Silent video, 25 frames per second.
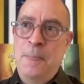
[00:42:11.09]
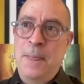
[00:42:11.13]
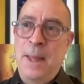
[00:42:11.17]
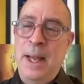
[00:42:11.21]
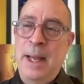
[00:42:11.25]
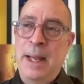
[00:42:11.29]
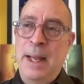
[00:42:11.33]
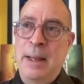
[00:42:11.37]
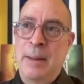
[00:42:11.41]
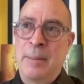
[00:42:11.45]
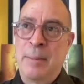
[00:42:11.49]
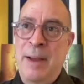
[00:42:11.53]

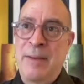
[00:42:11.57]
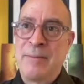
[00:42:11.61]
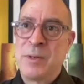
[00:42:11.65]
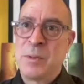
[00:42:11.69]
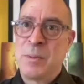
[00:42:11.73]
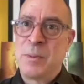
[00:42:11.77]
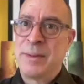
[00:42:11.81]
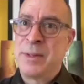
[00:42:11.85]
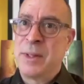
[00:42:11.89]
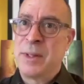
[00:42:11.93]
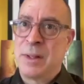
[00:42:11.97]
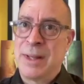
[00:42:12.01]
I've
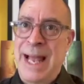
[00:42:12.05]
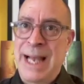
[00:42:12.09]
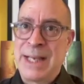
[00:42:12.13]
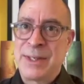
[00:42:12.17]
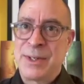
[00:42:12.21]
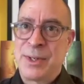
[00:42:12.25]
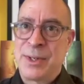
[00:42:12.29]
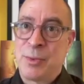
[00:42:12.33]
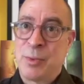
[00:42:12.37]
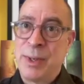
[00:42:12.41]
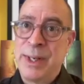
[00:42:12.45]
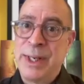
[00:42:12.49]
spent the
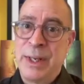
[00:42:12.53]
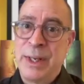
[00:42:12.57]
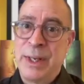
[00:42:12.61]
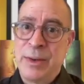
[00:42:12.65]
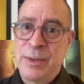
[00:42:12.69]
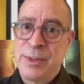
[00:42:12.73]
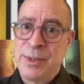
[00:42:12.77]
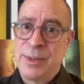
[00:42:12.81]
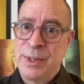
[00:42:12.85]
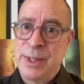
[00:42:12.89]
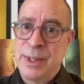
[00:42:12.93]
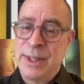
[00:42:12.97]
last 3
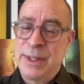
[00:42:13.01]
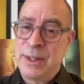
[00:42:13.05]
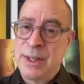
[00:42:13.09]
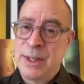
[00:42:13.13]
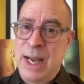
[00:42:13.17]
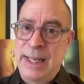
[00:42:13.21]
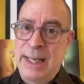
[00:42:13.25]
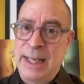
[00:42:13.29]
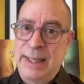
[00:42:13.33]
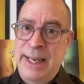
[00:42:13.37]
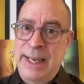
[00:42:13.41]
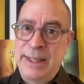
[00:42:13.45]
years in
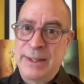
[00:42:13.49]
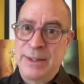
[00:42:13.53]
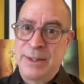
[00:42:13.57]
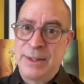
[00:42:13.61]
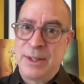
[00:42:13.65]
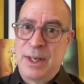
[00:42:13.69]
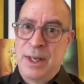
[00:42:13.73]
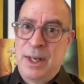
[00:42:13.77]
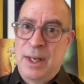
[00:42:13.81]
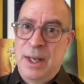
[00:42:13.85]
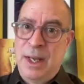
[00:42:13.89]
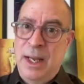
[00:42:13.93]

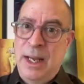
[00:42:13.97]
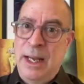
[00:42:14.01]
Thailand,